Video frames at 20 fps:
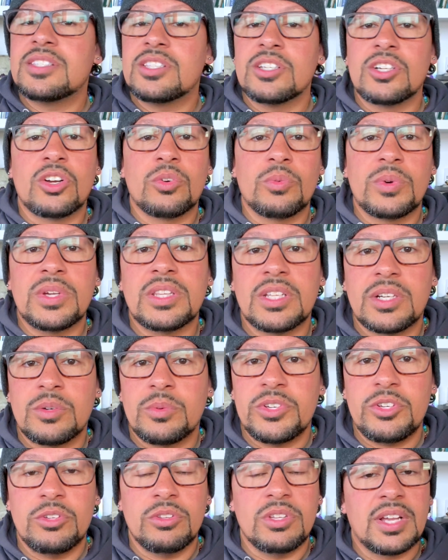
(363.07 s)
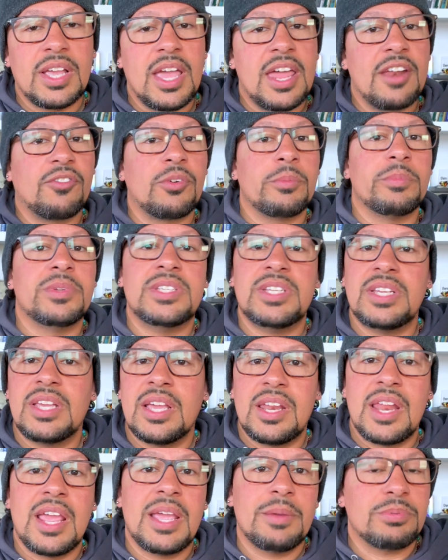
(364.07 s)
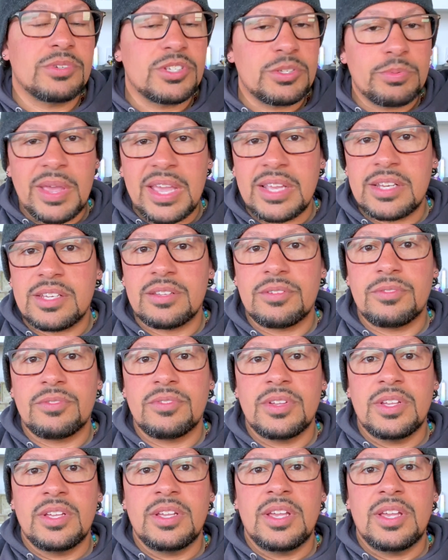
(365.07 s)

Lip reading: the gorilla, when you look at it from a DNA perspective.